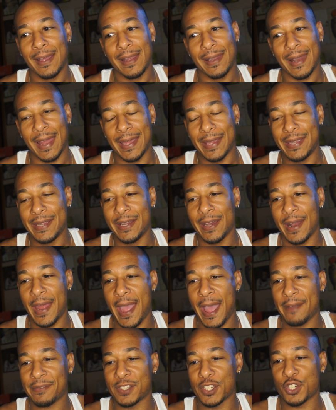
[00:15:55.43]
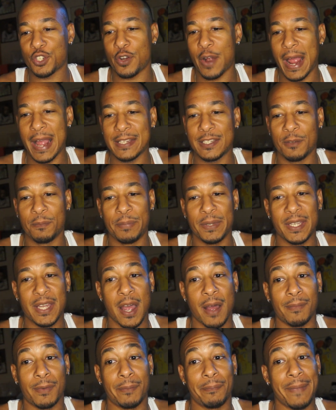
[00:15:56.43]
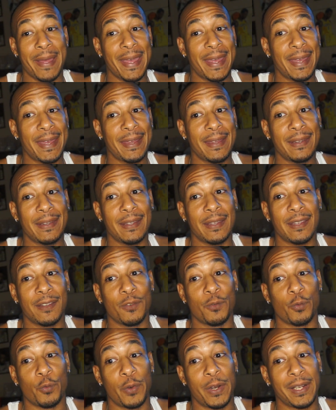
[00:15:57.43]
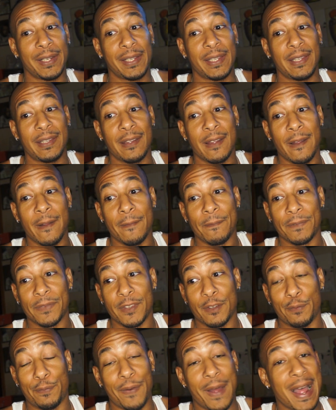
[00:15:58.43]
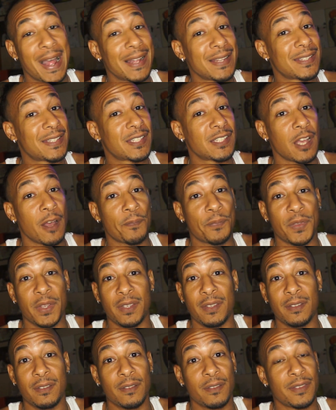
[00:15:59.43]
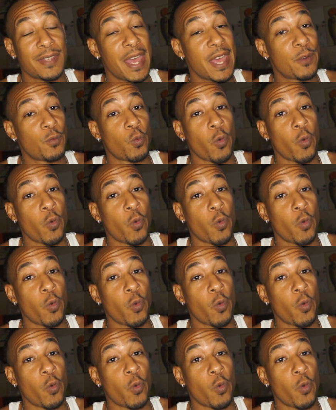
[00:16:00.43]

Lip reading: Like, he gonna have to try to become a man and really find something that